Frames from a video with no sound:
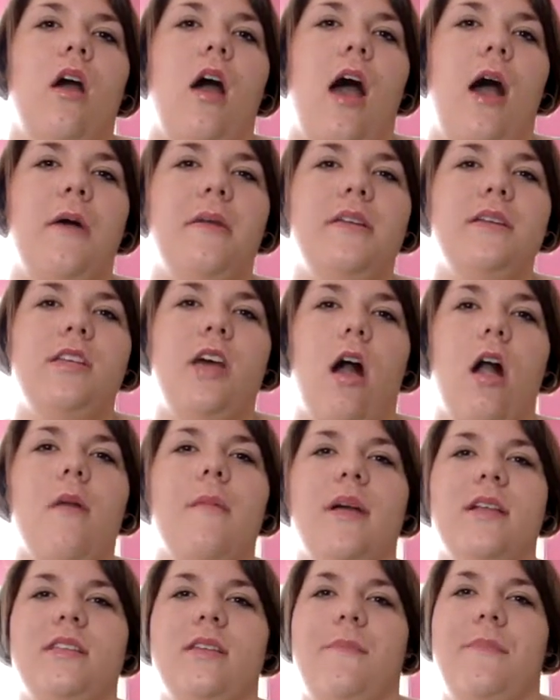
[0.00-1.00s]
gonna talk
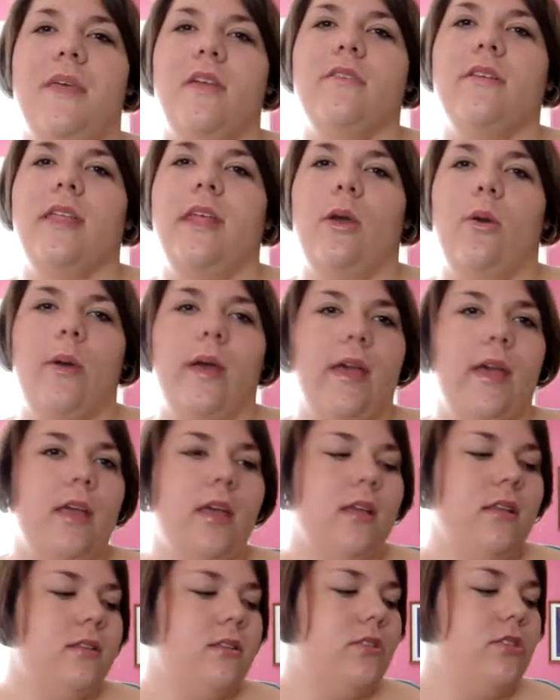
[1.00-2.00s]
about something really quick.
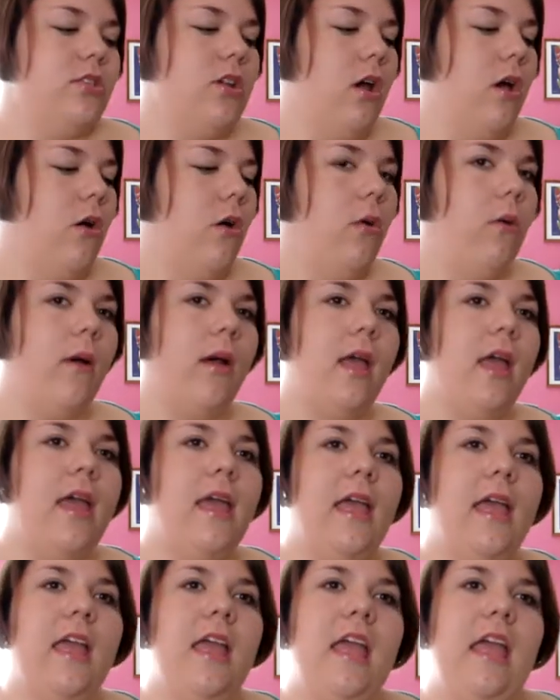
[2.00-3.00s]
So,
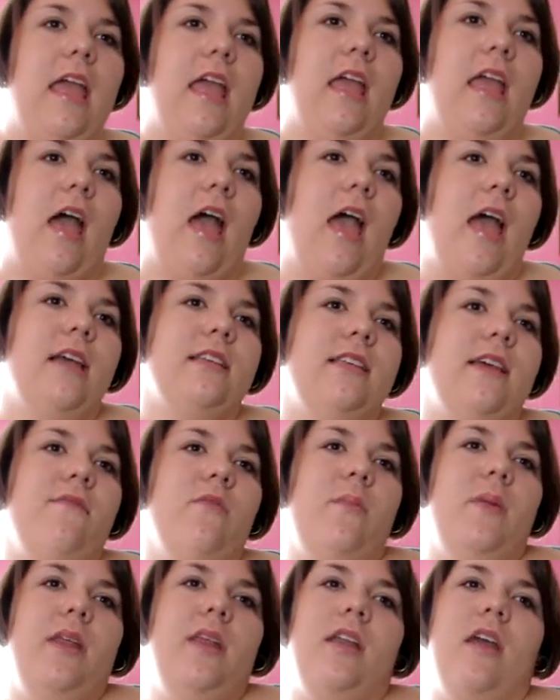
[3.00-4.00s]
as
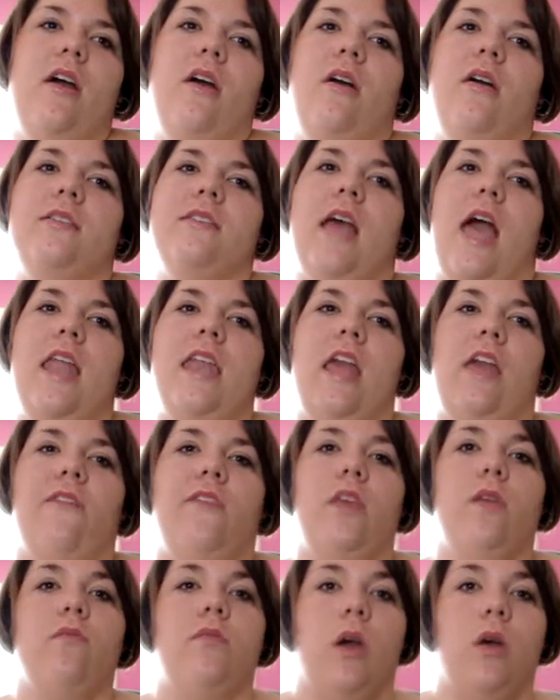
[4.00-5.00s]
everybody knows, and
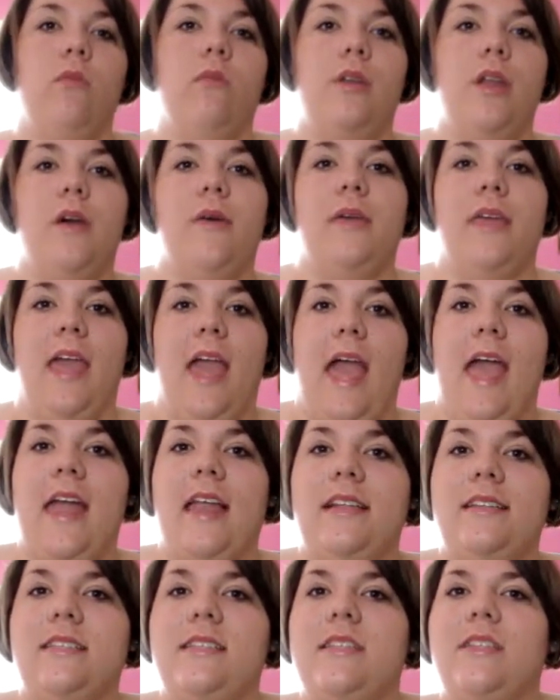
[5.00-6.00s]
if you don't know
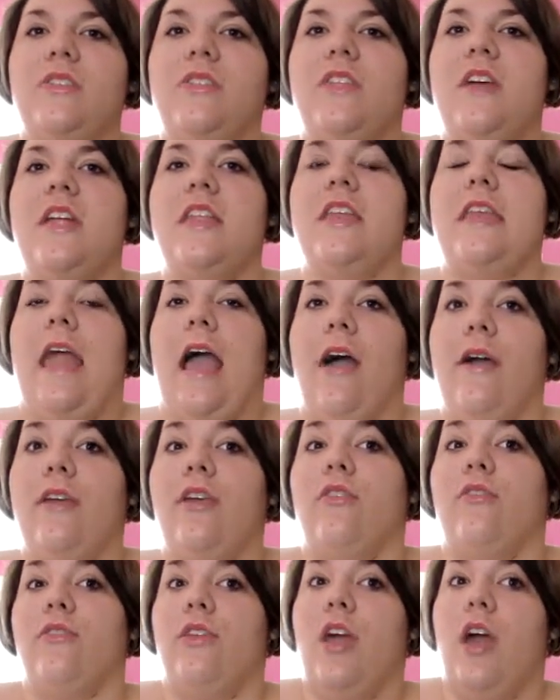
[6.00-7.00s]
yet, then now
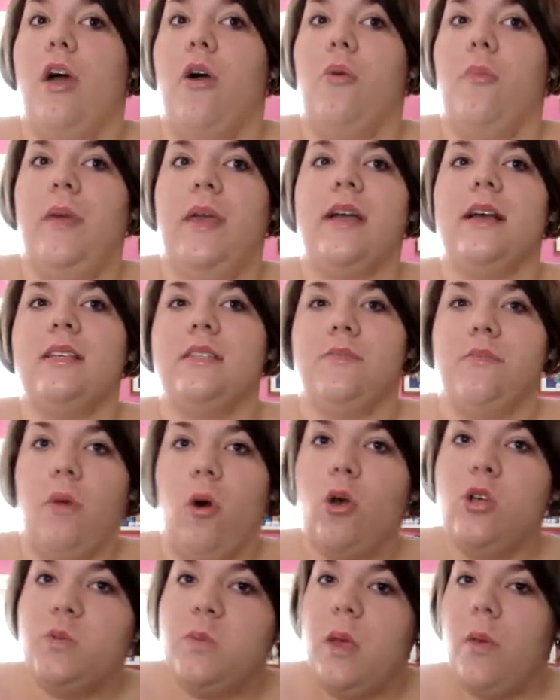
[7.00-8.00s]
you'll know, because
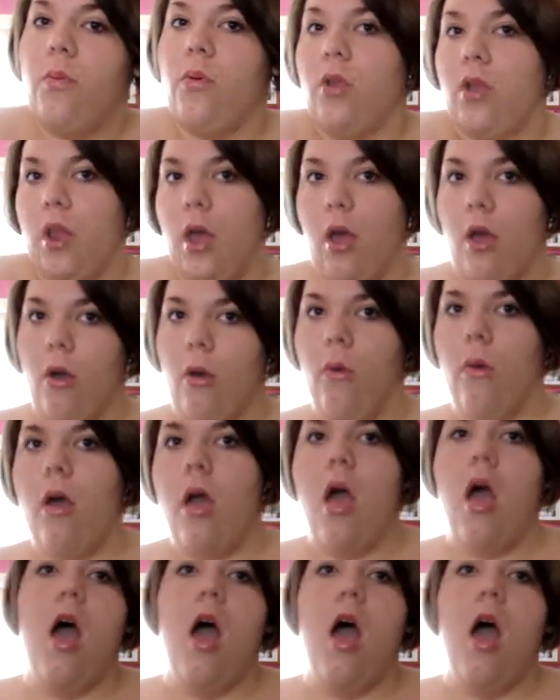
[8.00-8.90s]
most people know,